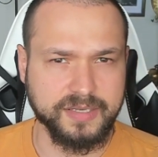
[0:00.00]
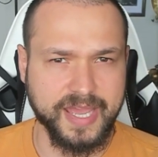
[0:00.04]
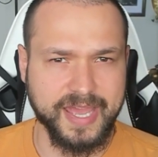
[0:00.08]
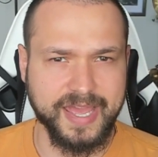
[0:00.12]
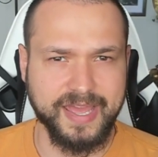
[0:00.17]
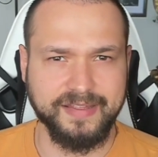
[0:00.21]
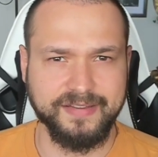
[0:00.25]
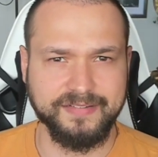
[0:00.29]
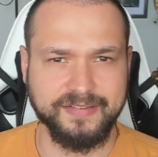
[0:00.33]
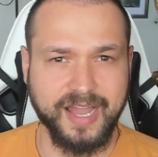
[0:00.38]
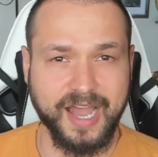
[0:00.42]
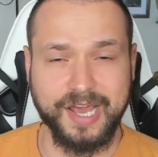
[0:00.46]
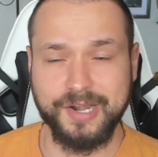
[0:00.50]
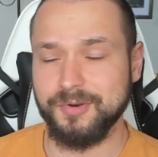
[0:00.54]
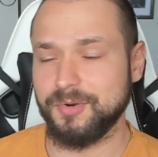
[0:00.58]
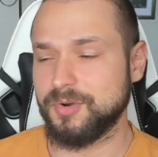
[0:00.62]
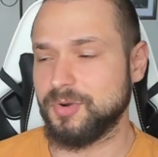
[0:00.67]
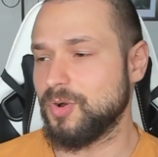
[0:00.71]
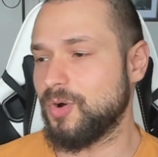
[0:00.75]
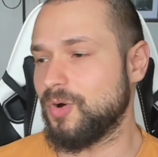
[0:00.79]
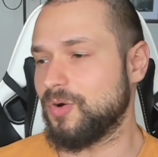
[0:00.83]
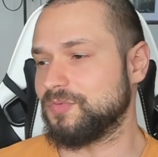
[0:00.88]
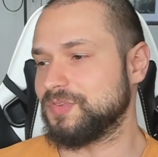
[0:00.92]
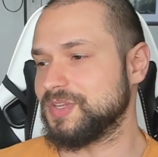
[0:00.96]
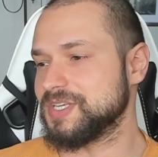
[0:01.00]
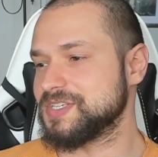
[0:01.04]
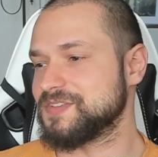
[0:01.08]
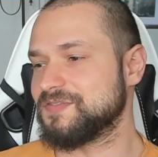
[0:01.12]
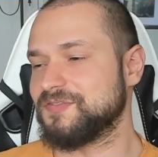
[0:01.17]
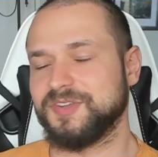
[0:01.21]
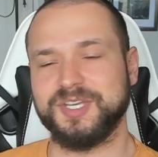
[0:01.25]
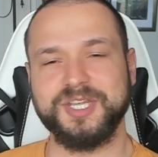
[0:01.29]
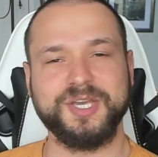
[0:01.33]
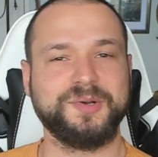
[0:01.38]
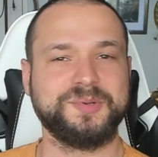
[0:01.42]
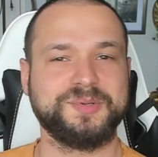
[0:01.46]
And I don't know if this
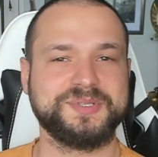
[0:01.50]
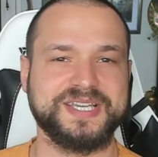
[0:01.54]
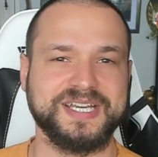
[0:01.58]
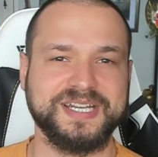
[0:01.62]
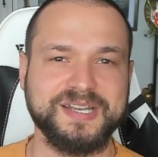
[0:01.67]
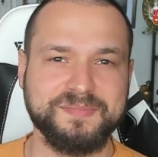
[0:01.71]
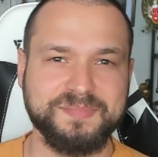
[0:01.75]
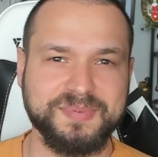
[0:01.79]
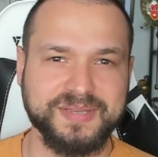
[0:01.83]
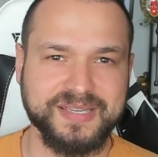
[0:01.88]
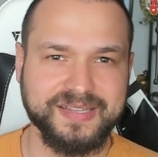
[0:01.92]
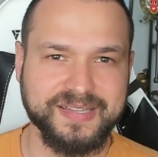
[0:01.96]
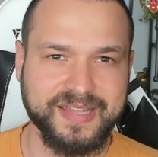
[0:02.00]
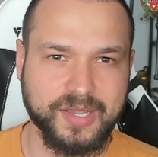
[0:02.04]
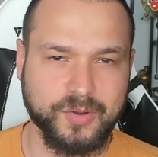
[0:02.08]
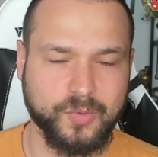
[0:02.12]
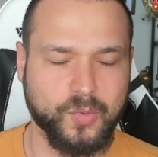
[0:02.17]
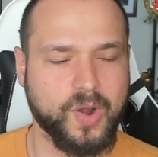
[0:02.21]
video is going to be like,